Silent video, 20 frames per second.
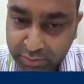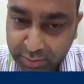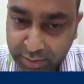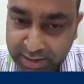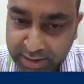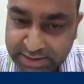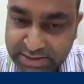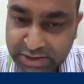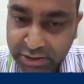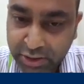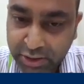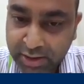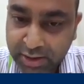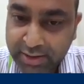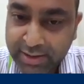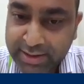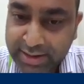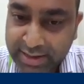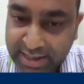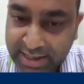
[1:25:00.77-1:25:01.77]
cholesterol,
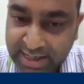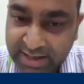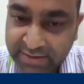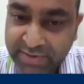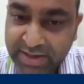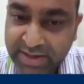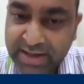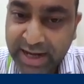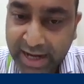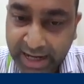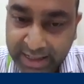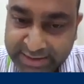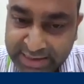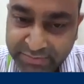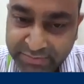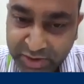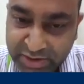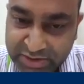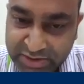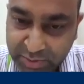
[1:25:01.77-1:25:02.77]
leaving
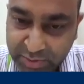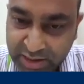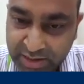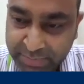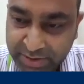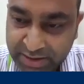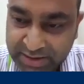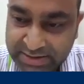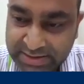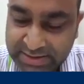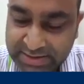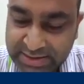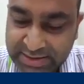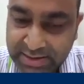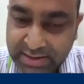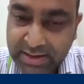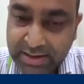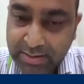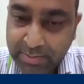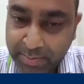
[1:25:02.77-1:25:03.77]
other phospholipids
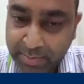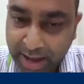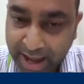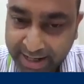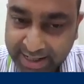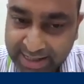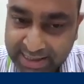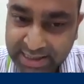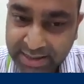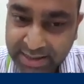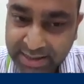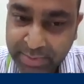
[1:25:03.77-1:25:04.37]
back in the